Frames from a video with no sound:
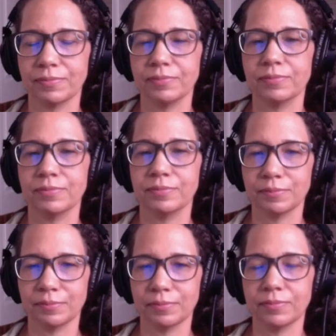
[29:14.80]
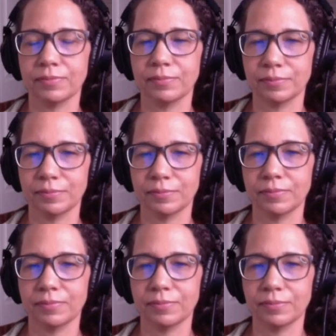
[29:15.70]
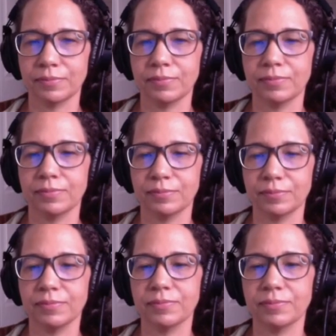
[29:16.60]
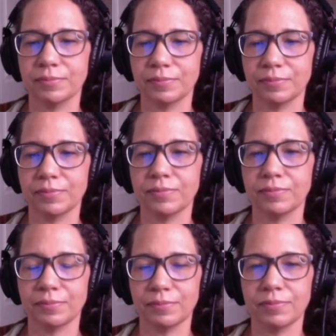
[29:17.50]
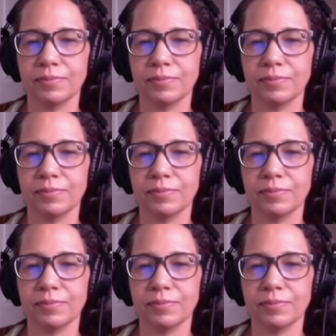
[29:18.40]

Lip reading: The person shown says nothing.